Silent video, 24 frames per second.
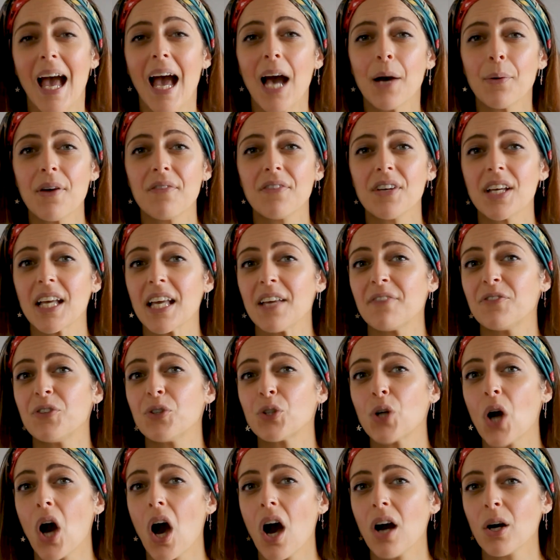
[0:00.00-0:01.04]
However, if you
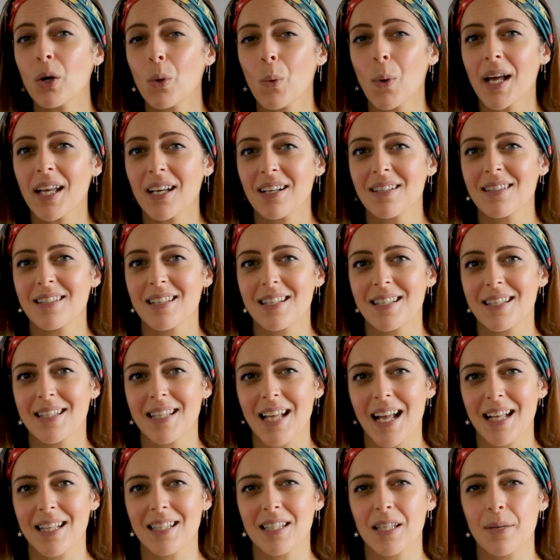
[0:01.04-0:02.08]
can't quite
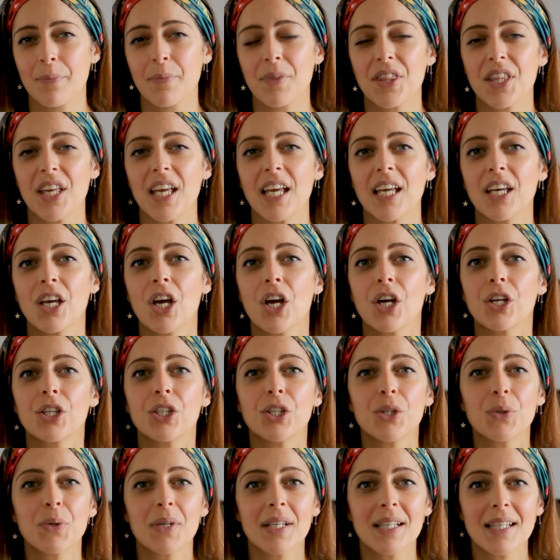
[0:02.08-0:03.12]
understand something,
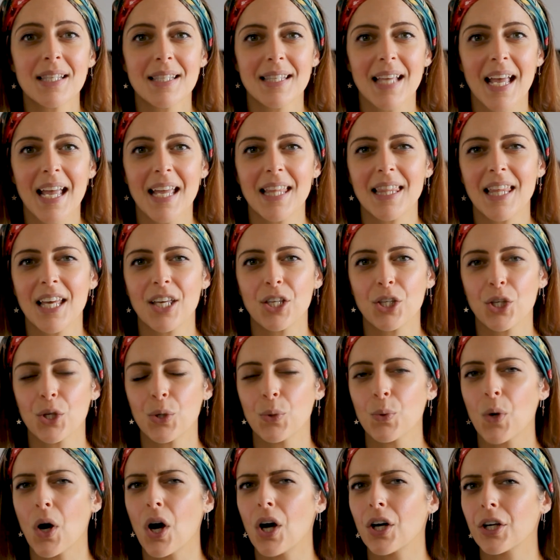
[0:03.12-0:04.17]
you can say that
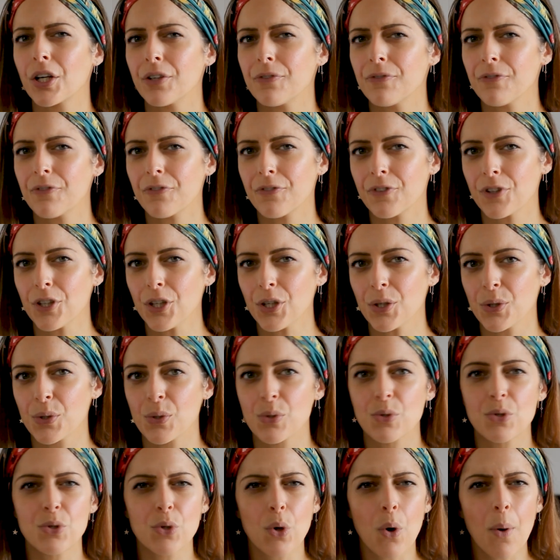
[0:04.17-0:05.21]
you are
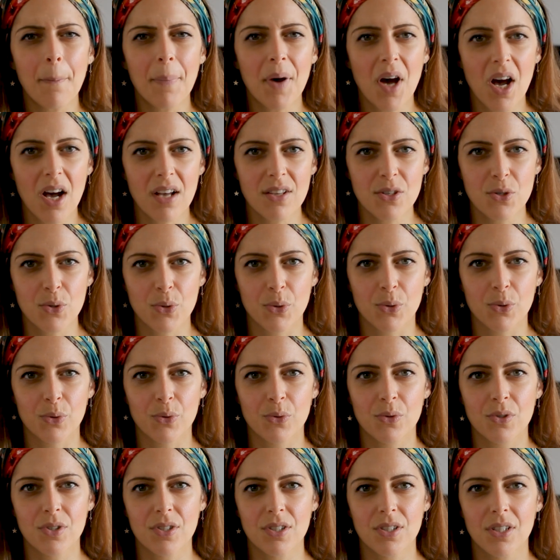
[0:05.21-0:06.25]
confused or
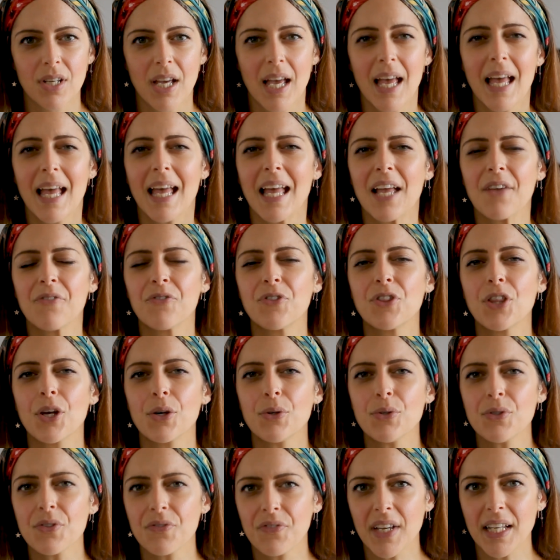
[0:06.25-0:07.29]
puzzled. If
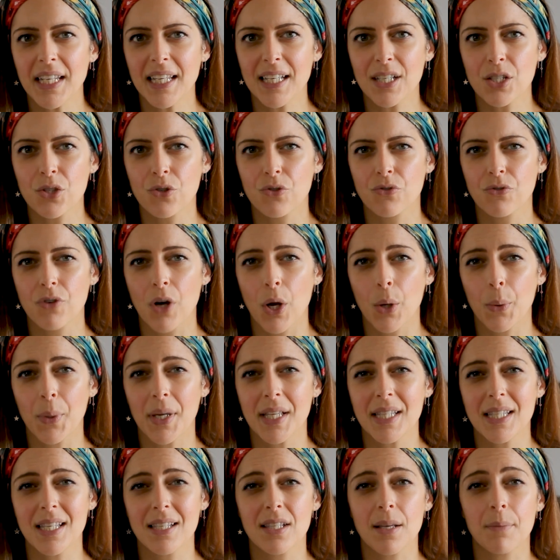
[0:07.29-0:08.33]
those feelings grow
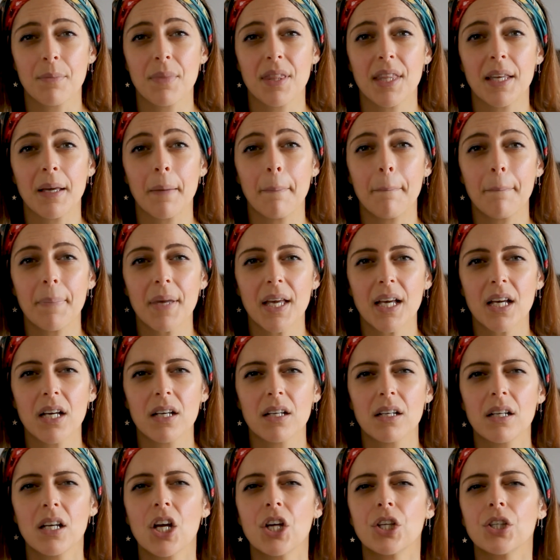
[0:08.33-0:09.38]
into something
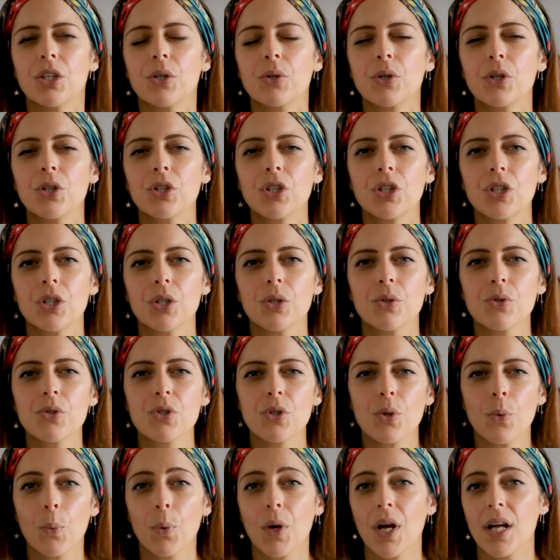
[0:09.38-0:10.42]
bigger, you can use
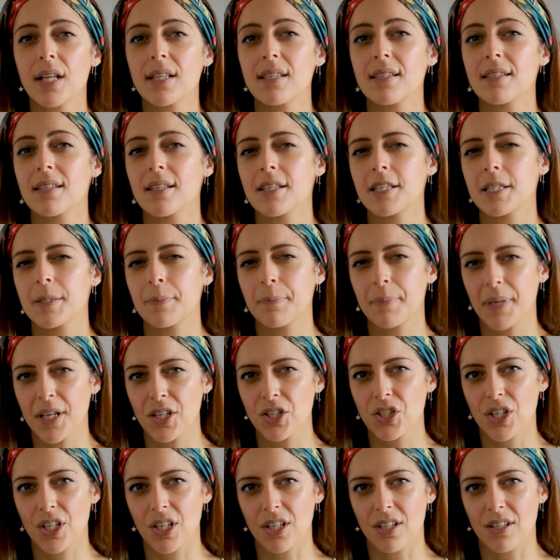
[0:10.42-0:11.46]
the word
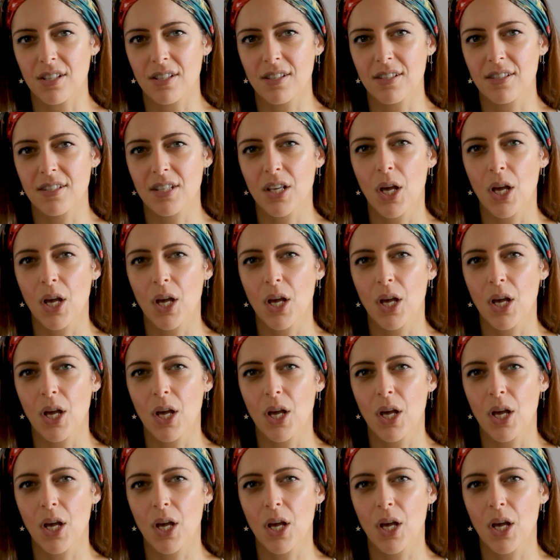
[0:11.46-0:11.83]
suspicious.